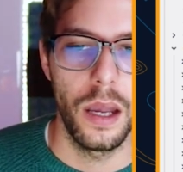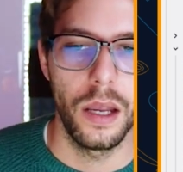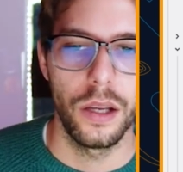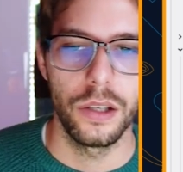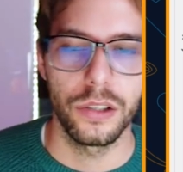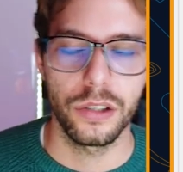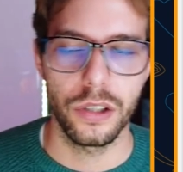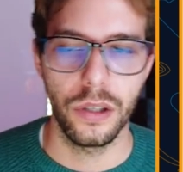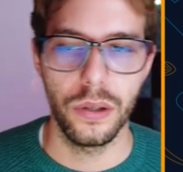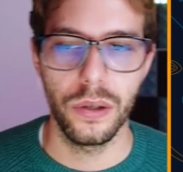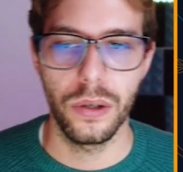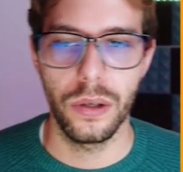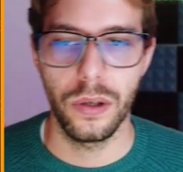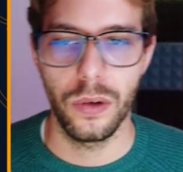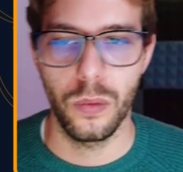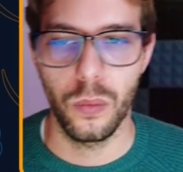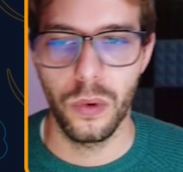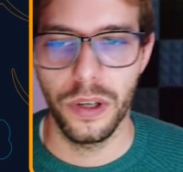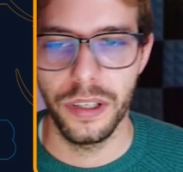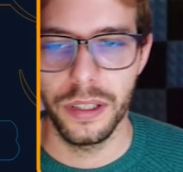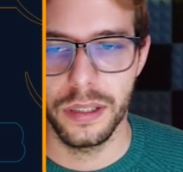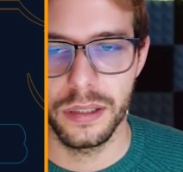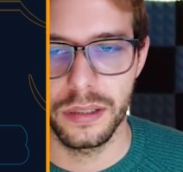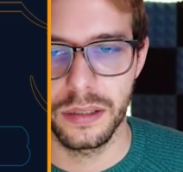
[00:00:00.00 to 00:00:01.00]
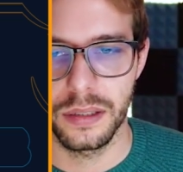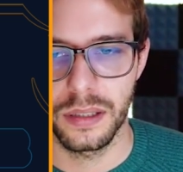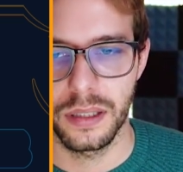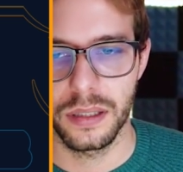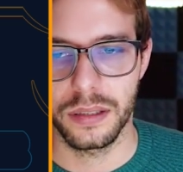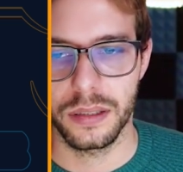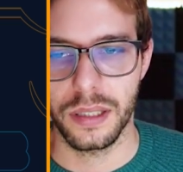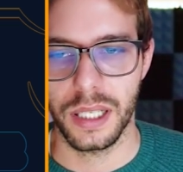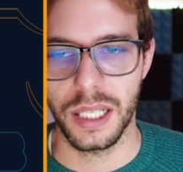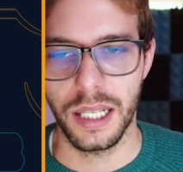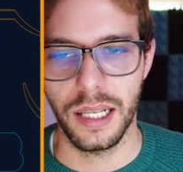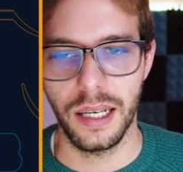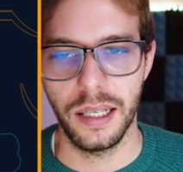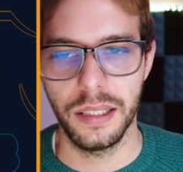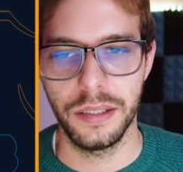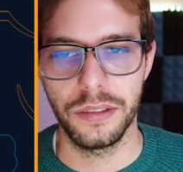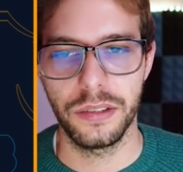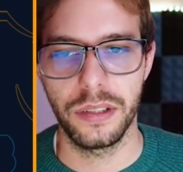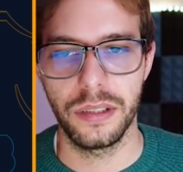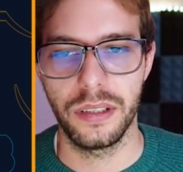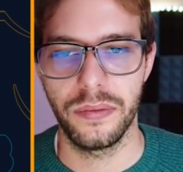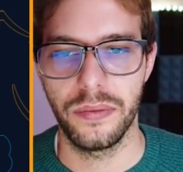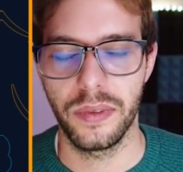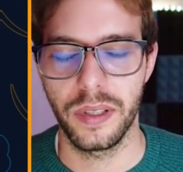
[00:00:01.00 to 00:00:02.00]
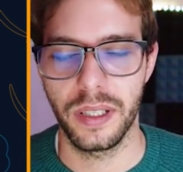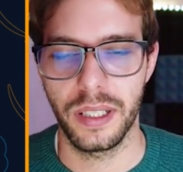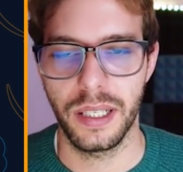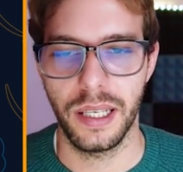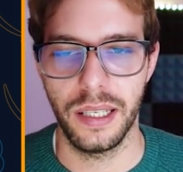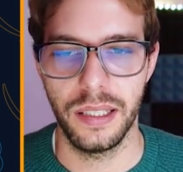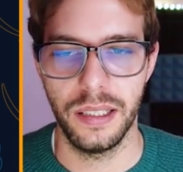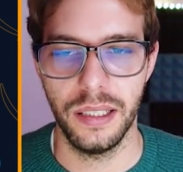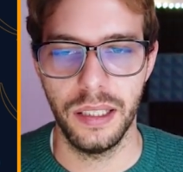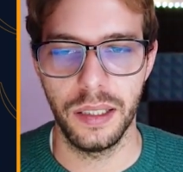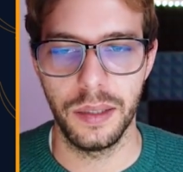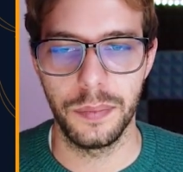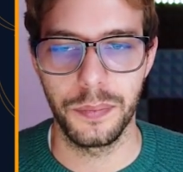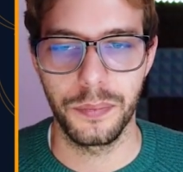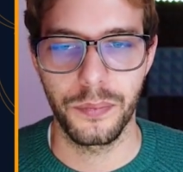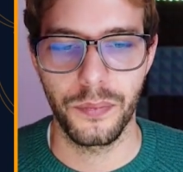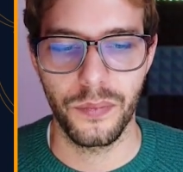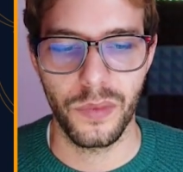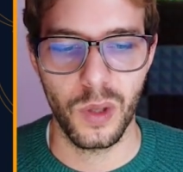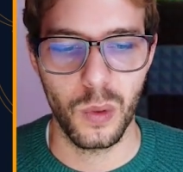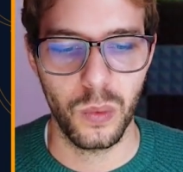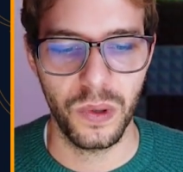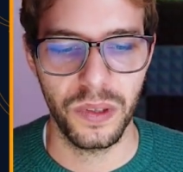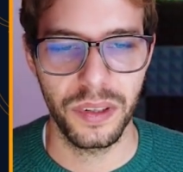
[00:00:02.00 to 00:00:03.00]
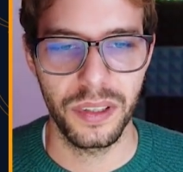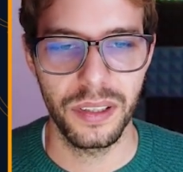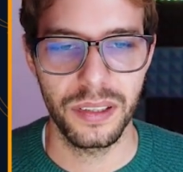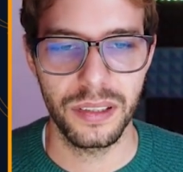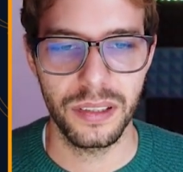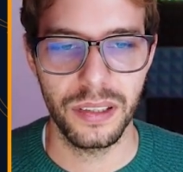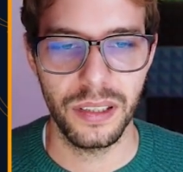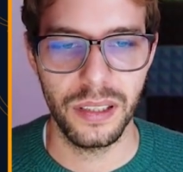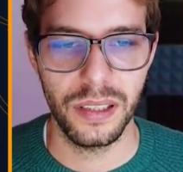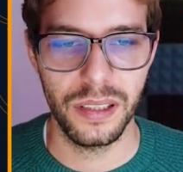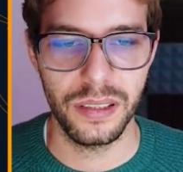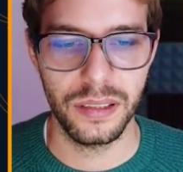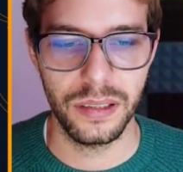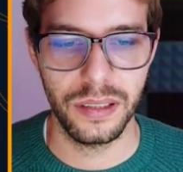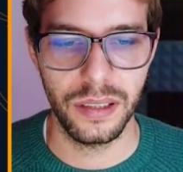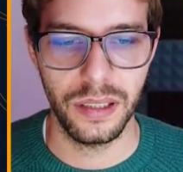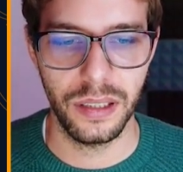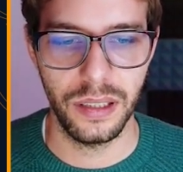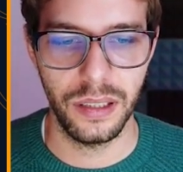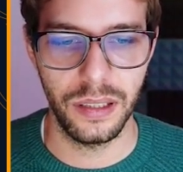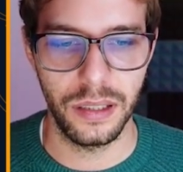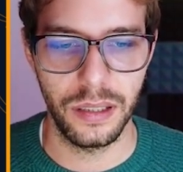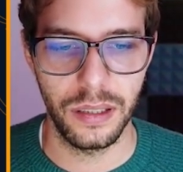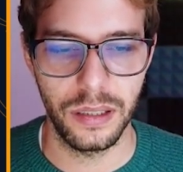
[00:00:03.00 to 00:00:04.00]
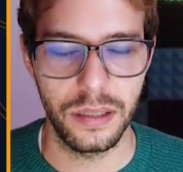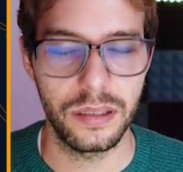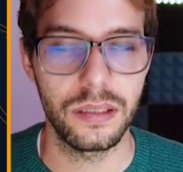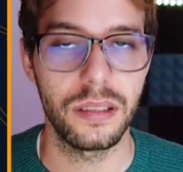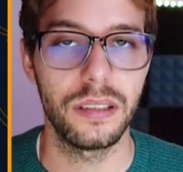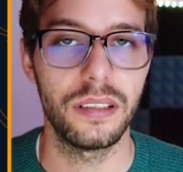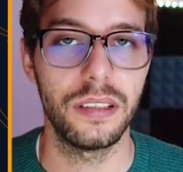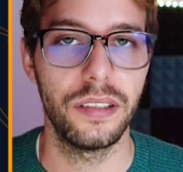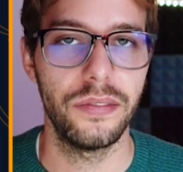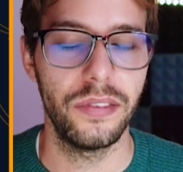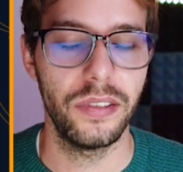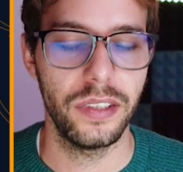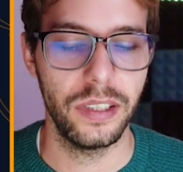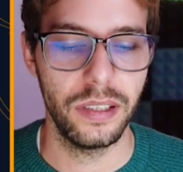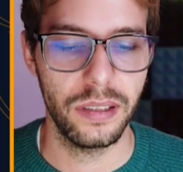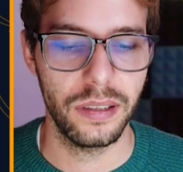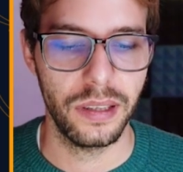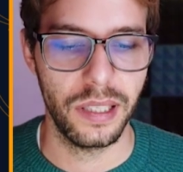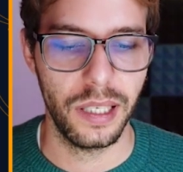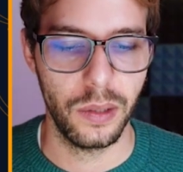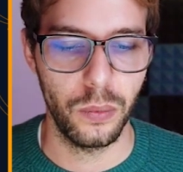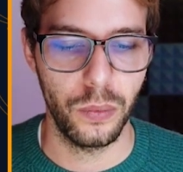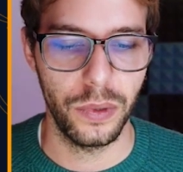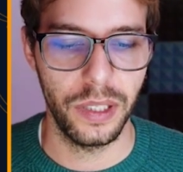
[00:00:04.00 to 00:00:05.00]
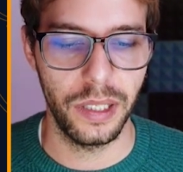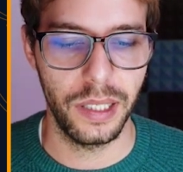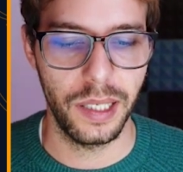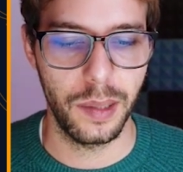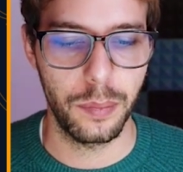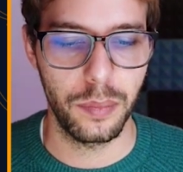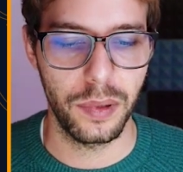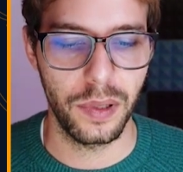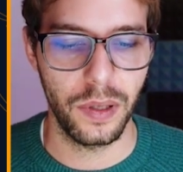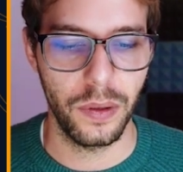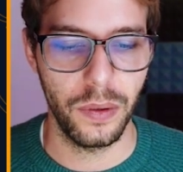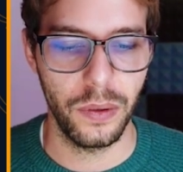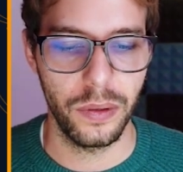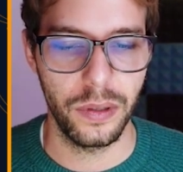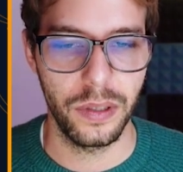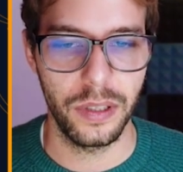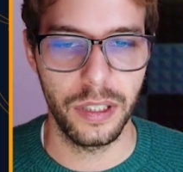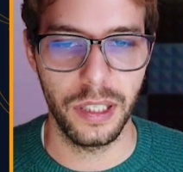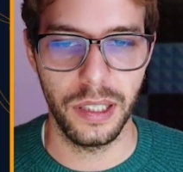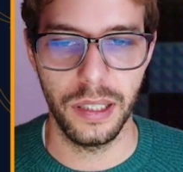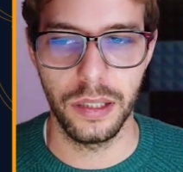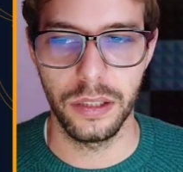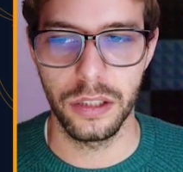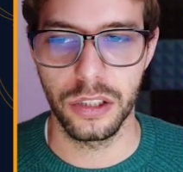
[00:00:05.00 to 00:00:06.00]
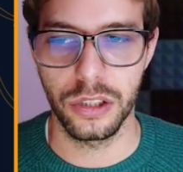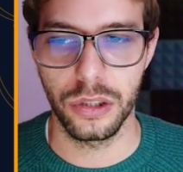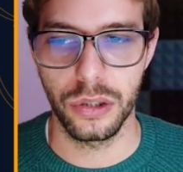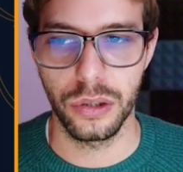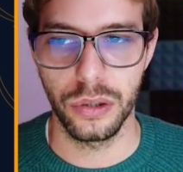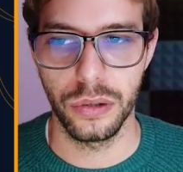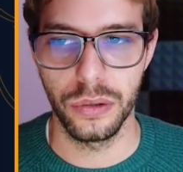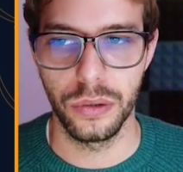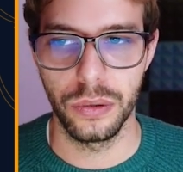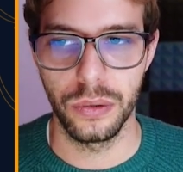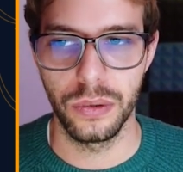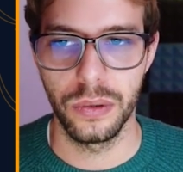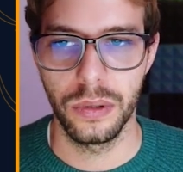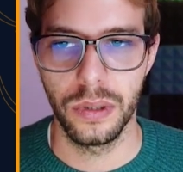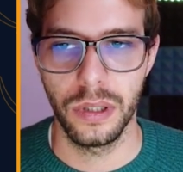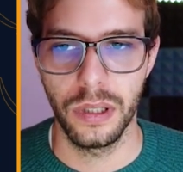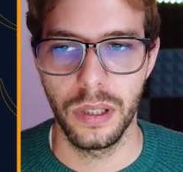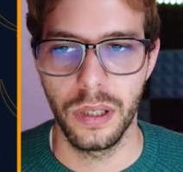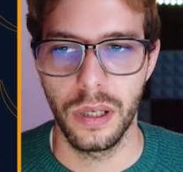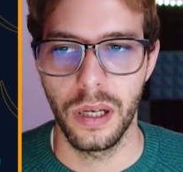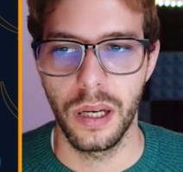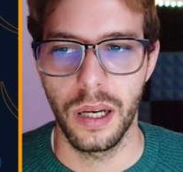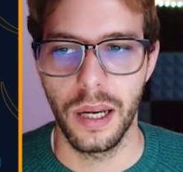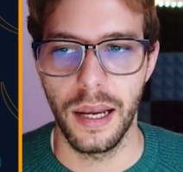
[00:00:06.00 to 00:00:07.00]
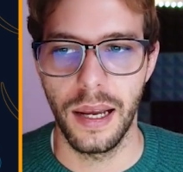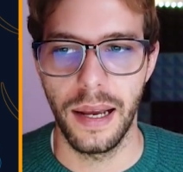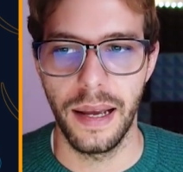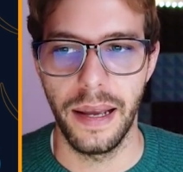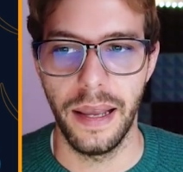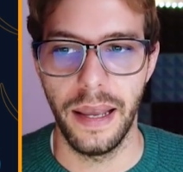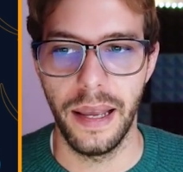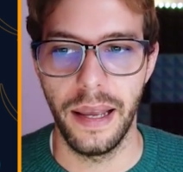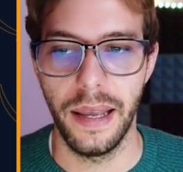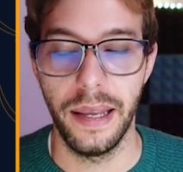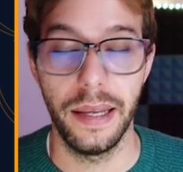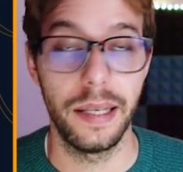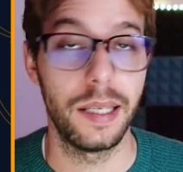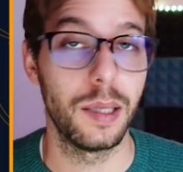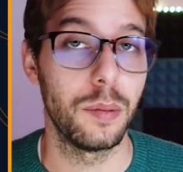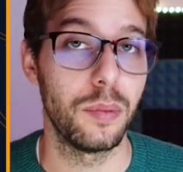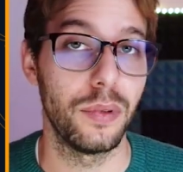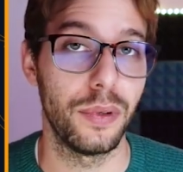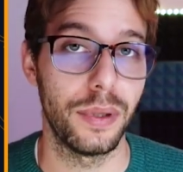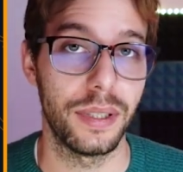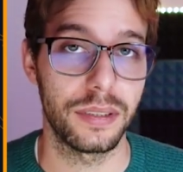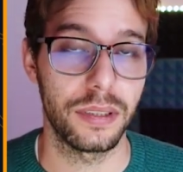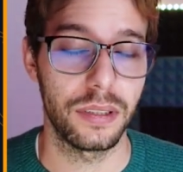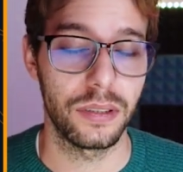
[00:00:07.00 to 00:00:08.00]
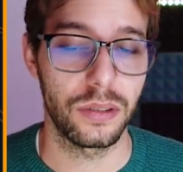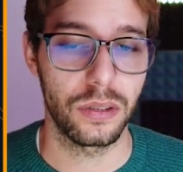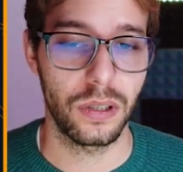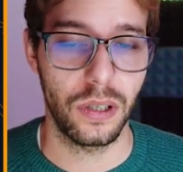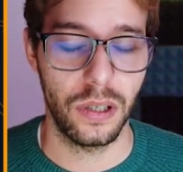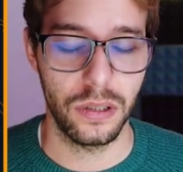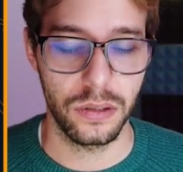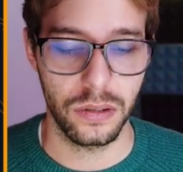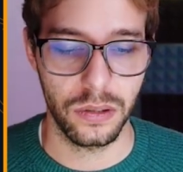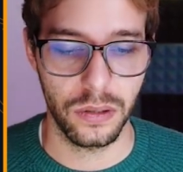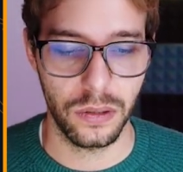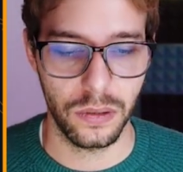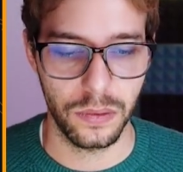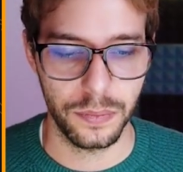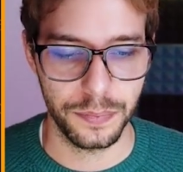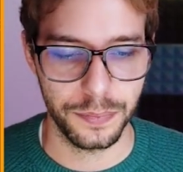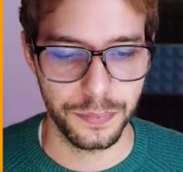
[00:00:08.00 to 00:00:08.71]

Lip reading: So what is this client certificate ID? Well, this is the certificate that we uploaded into AWS's console.